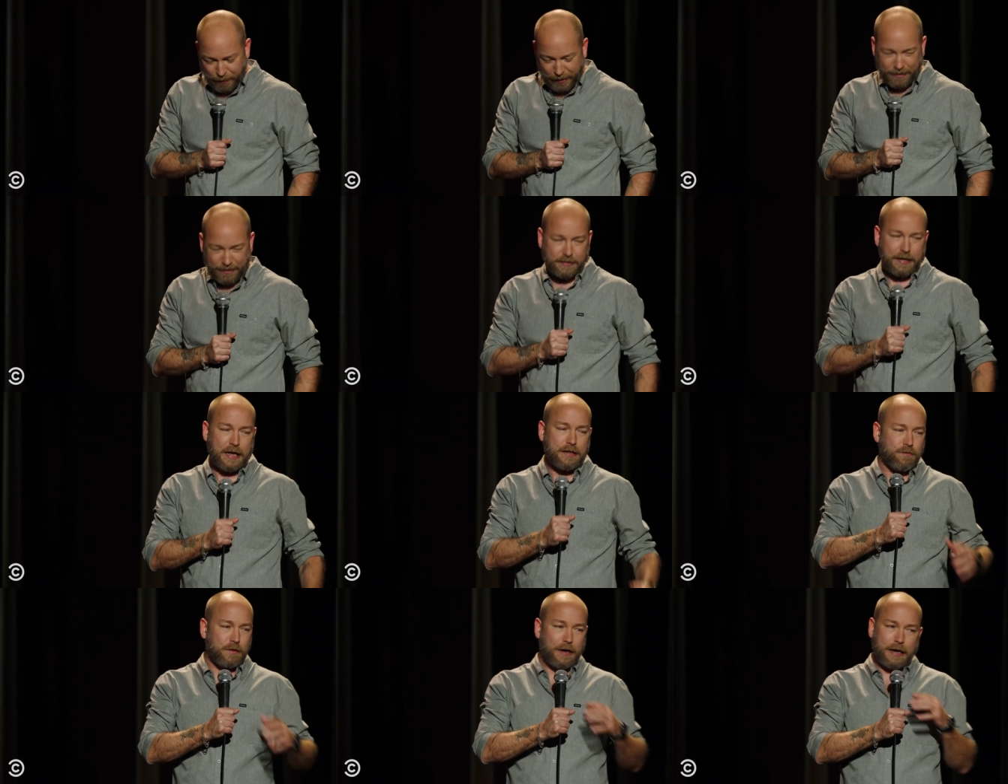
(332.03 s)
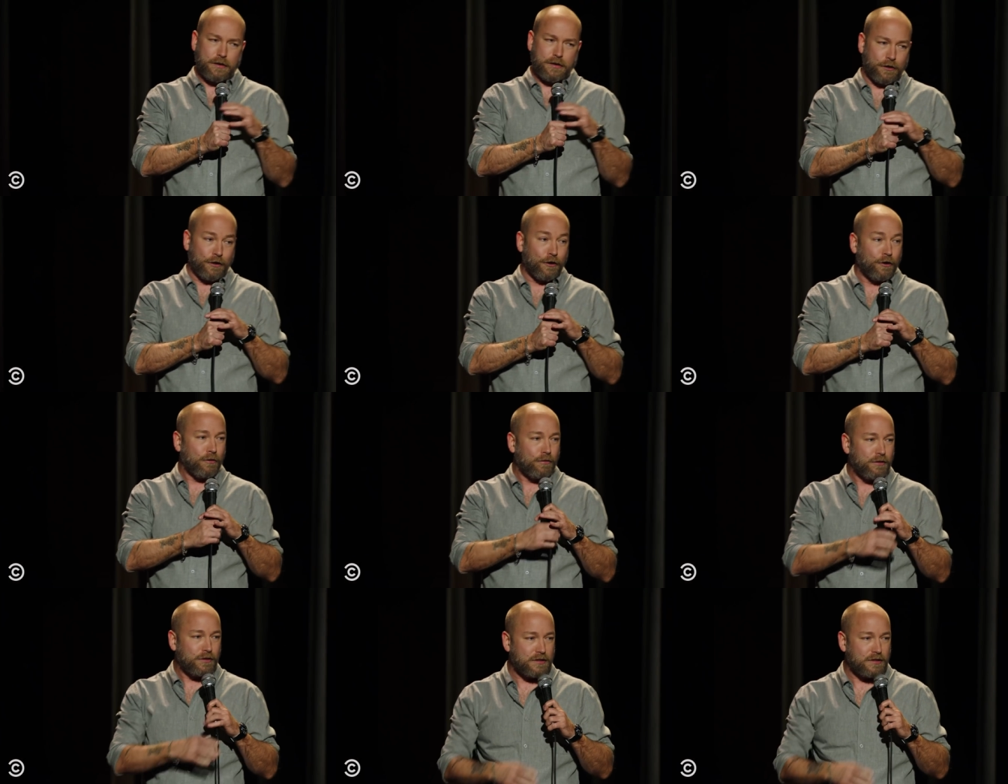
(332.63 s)
because that's what I
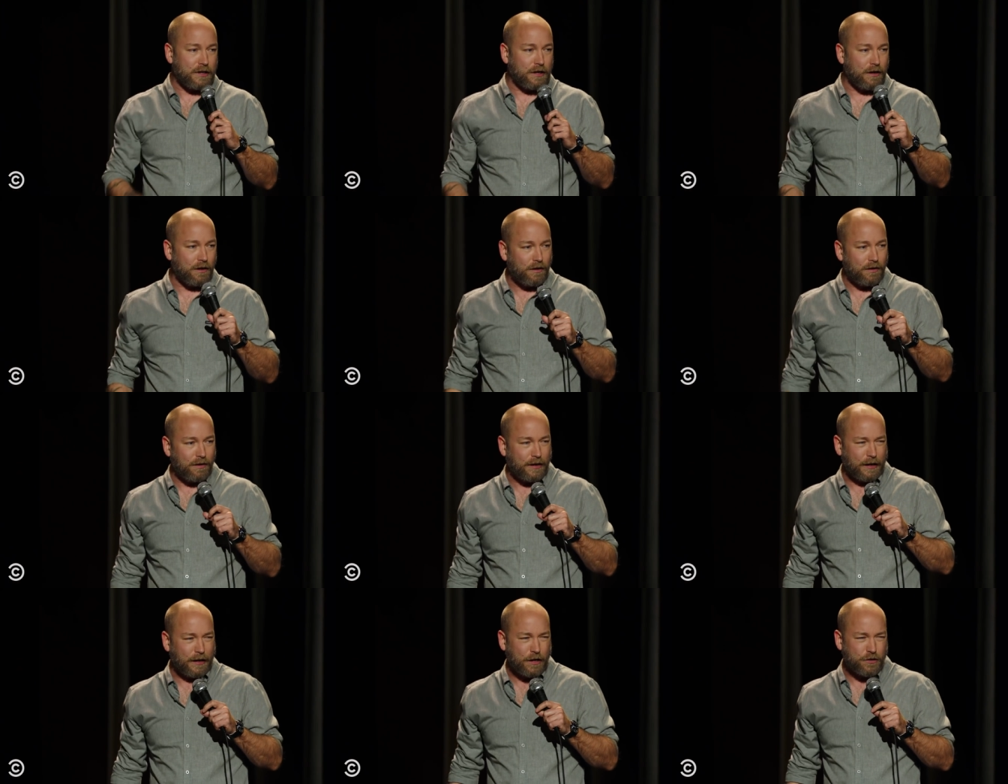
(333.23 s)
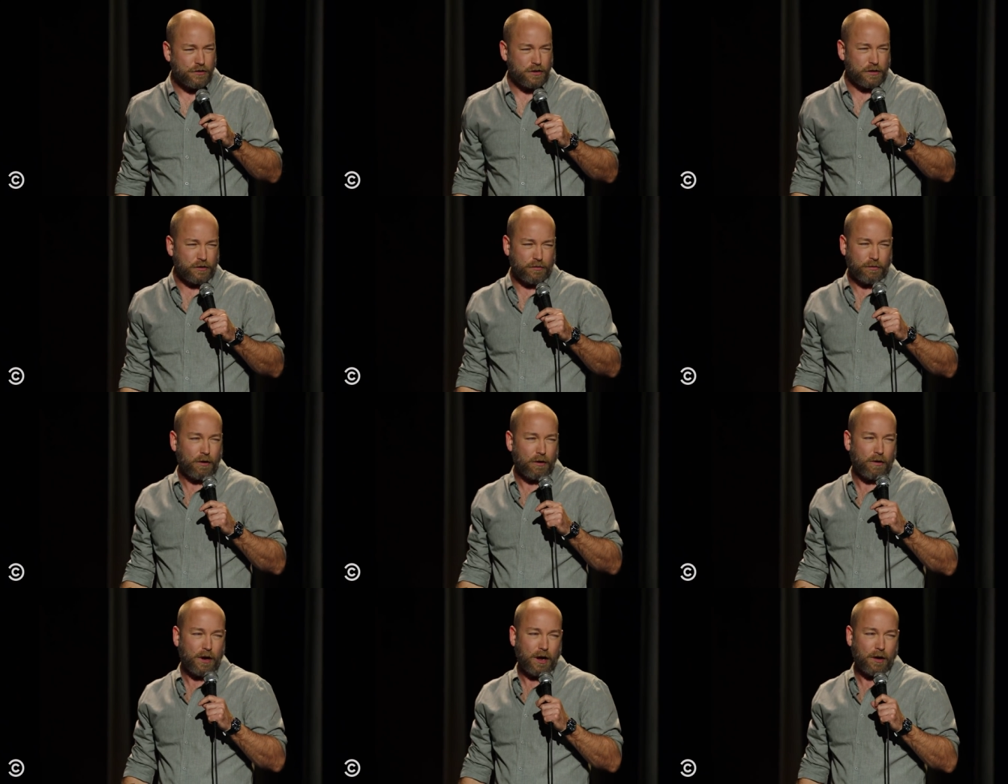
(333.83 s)
do still. Like I should
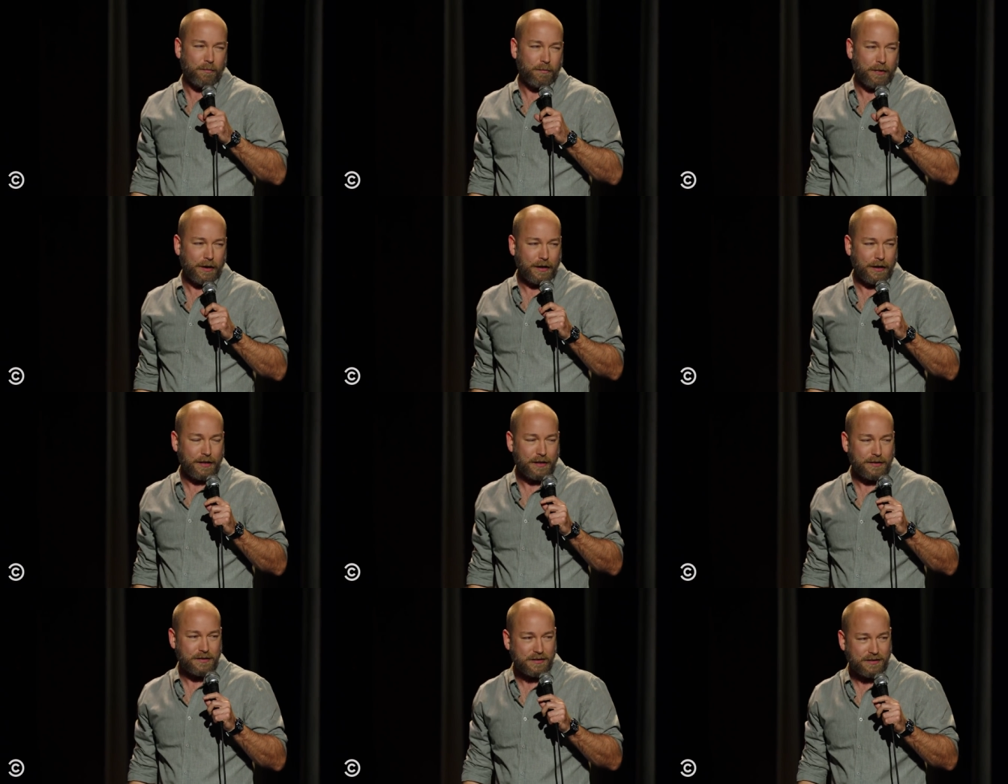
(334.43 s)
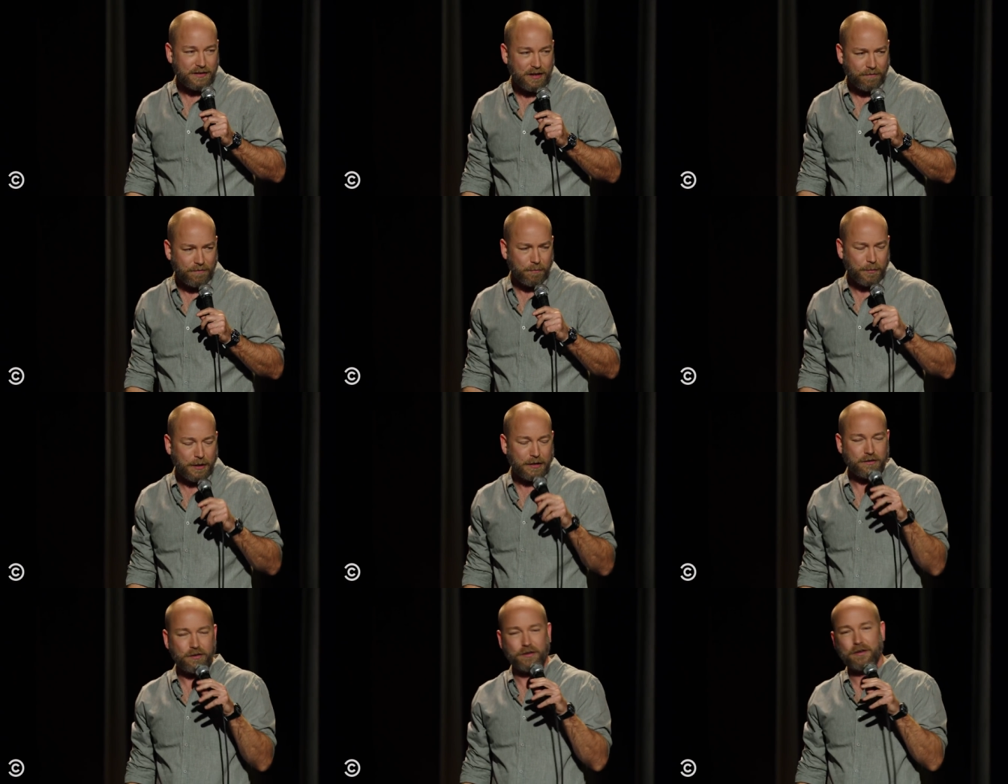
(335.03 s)
grow up, but that's the stuff I'm
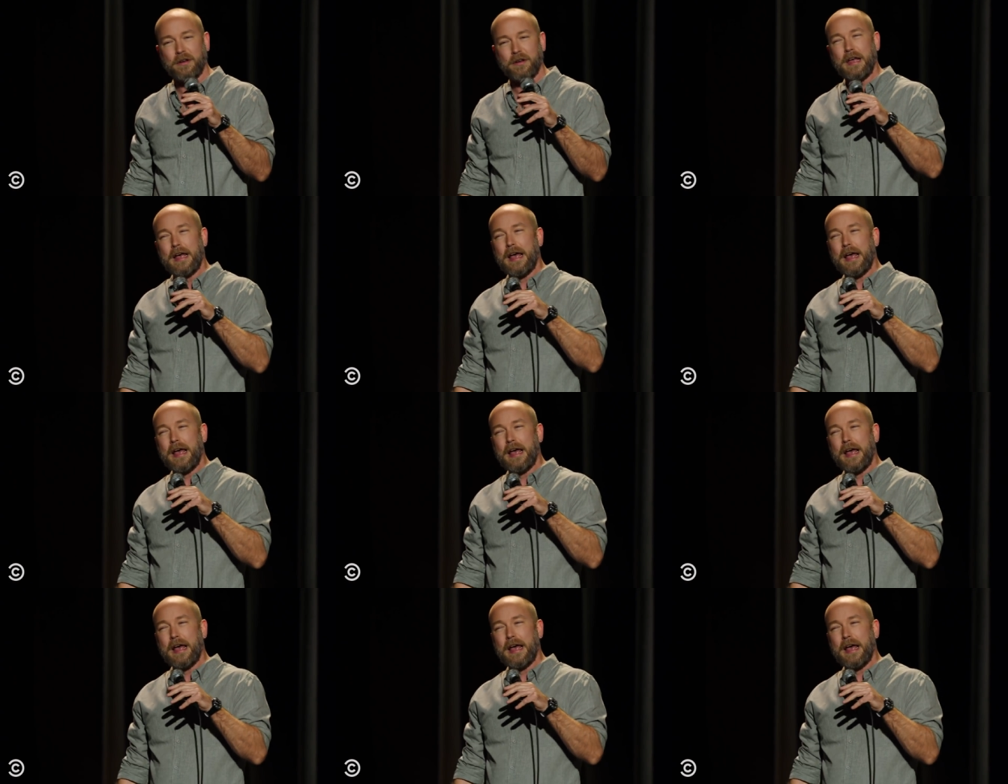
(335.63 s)
into.